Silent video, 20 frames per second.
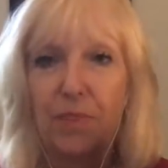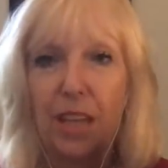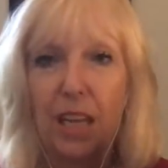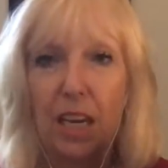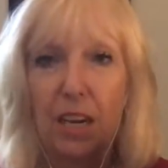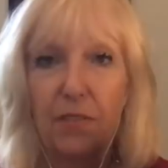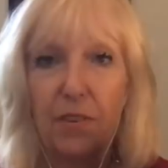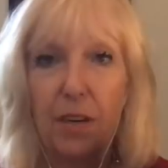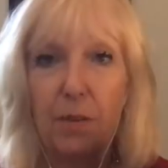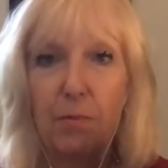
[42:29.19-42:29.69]

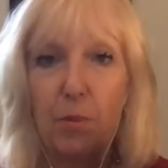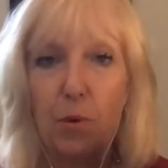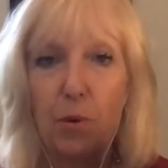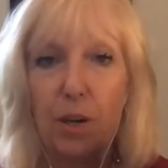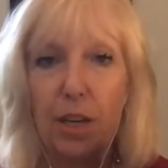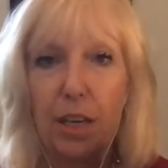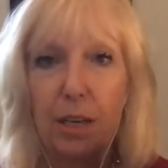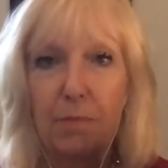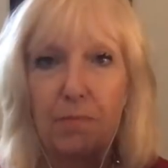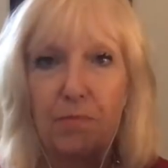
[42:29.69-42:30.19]
every
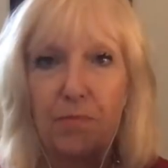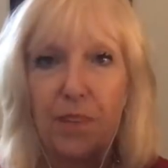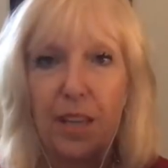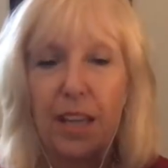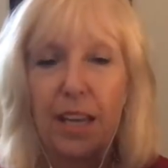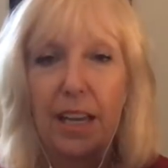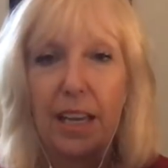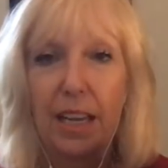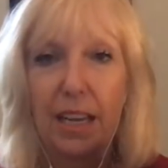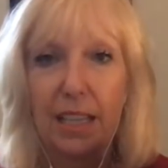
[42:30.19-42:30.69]
morning
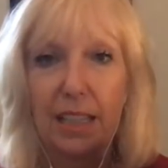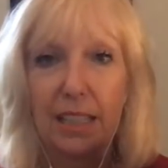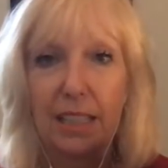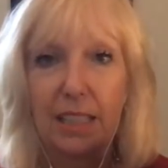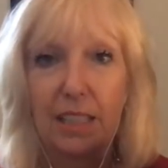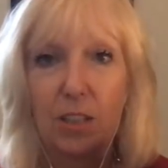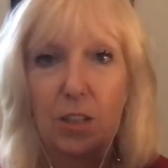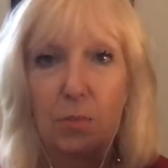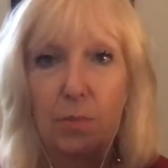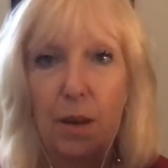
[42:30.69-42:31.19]
and I
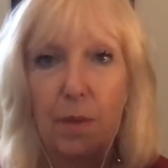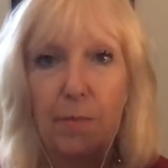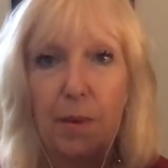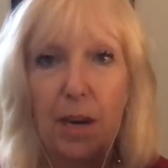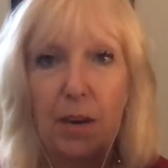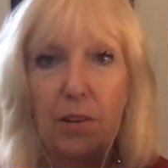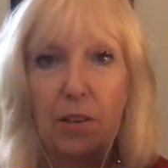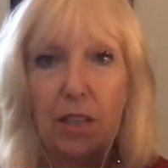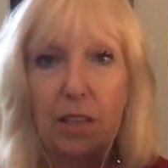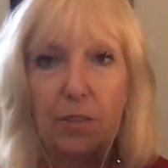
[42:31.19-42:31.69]
listen to my
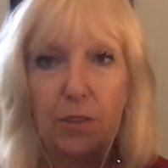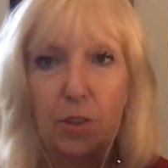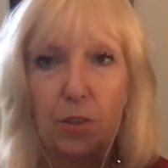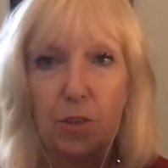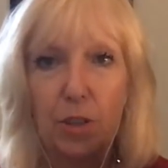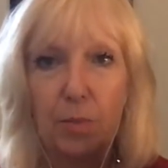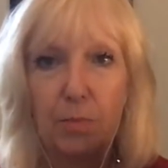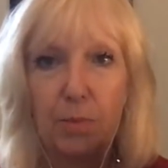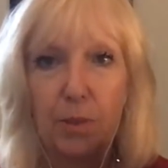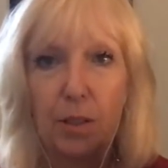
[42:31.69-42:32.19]
Power Life
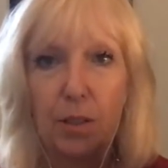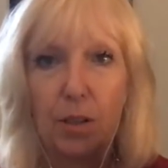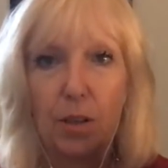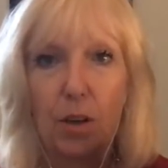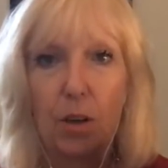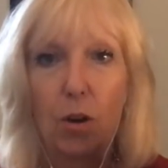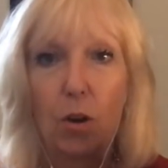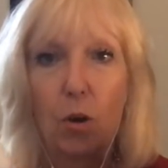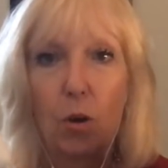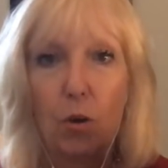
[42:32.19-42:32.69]
script
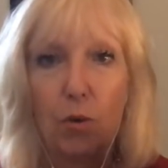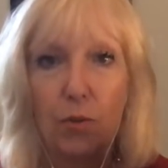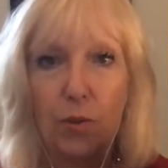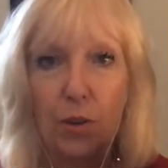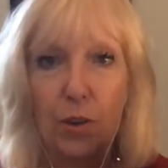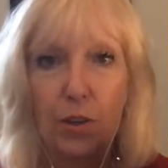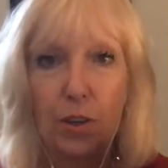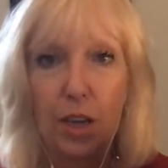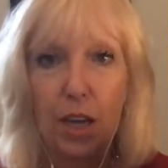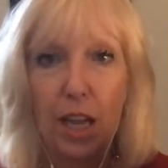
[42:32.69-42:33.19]

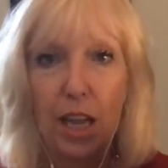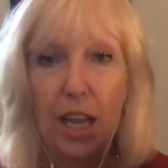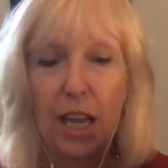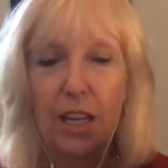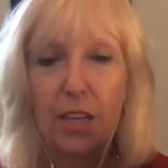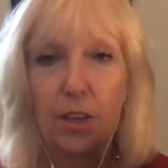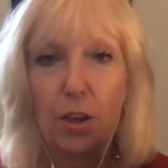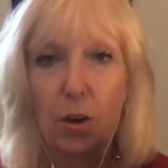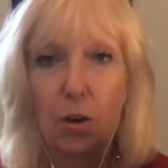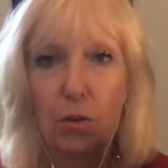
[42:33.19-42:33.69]
over
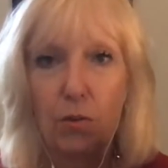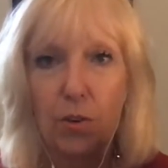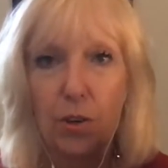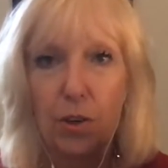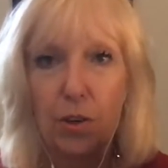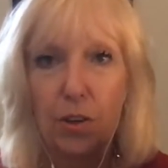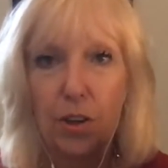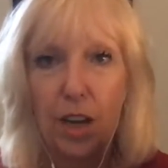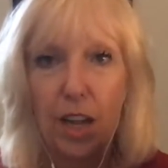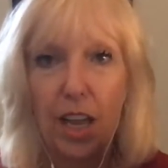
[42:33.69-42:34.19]
and
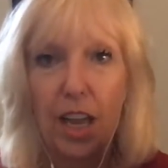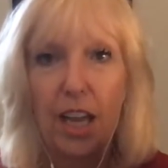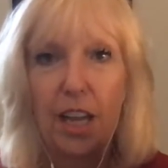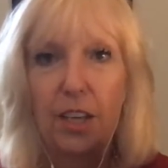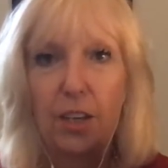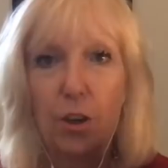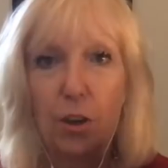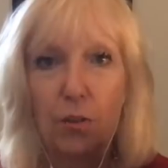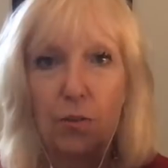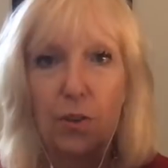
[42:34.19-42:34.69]
over
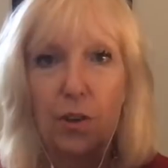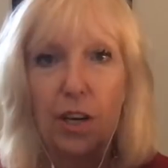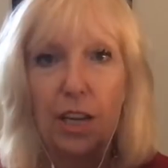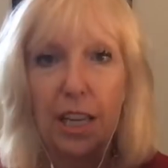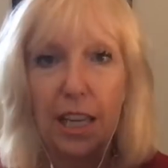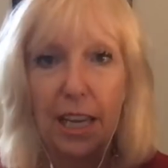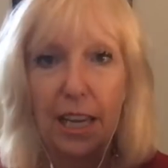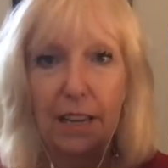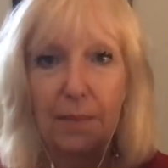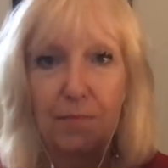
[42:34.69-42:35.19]
and over
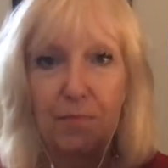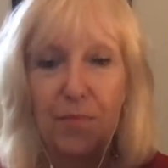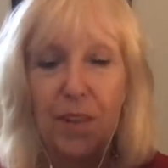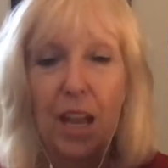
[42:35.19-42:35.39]
again.